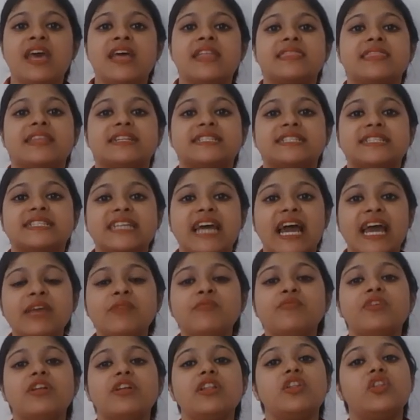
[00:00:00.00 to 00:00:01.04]
the time
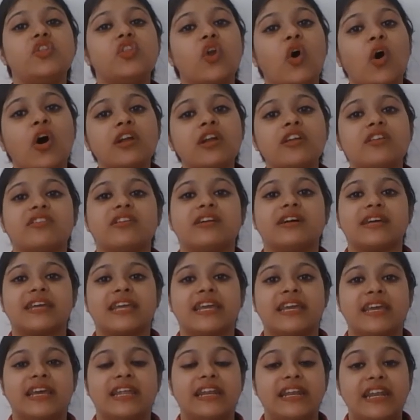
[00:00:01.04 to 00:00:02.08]
will not
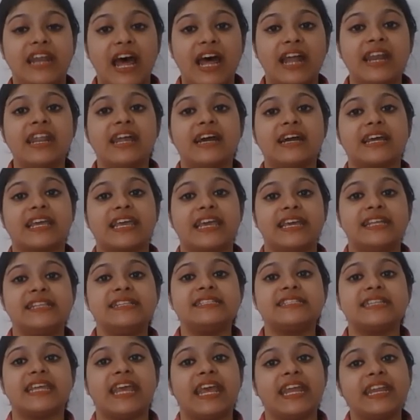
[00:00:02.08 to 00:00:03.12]
run
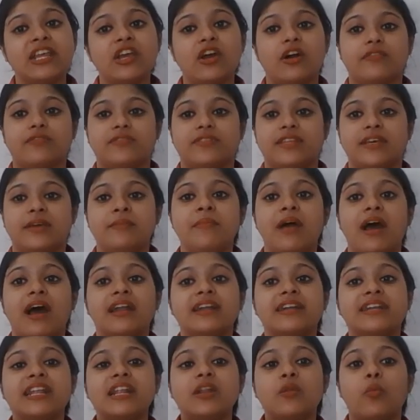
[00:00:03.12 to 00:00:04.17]
against any of them
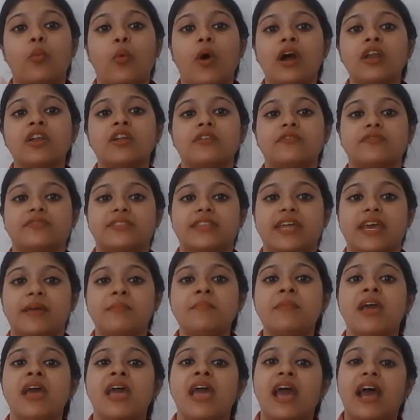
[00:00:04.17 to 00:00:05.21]
until one of
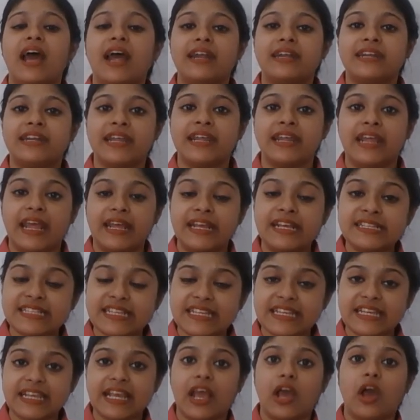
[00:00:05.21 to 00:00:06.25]
them is
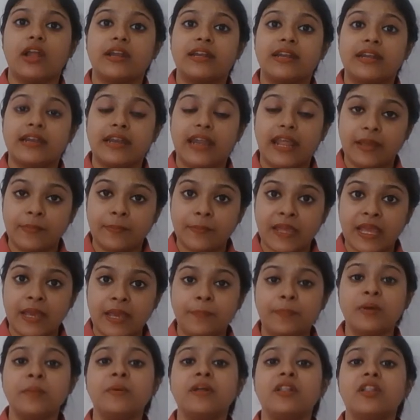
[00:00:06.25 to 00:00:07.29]

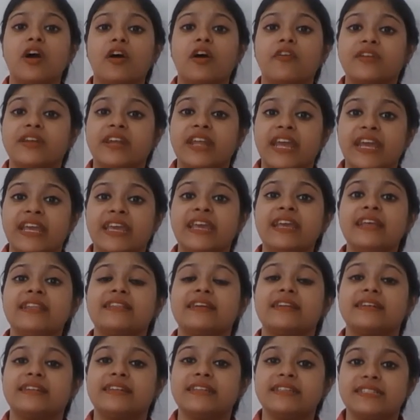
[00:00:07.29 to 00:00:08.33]
capable of taking
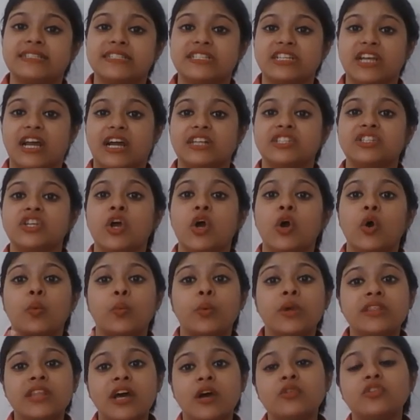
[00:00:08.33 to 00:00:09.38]
the discharge
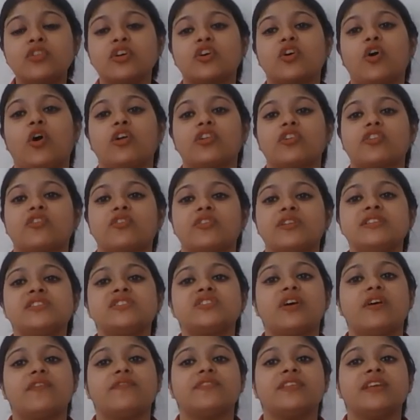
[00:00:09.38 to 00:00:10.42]
without the concurrence
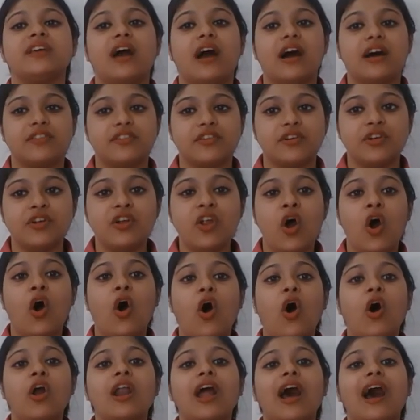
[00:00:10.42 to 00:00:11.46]
of the other,
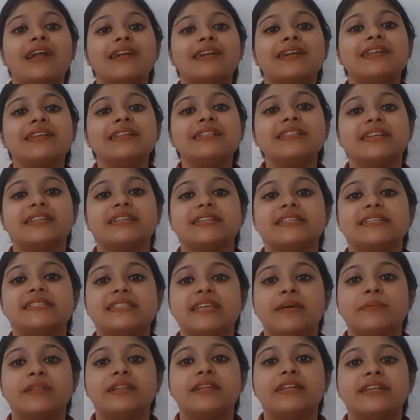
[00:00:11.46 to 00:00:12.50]
or until the
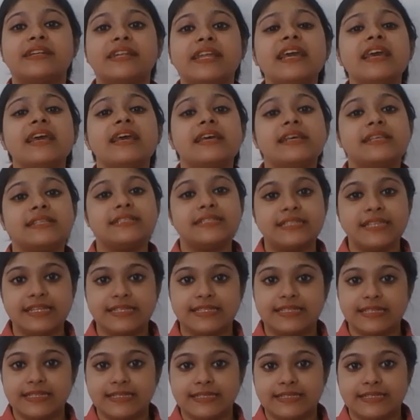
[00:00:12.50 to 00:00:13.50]
disability ceases.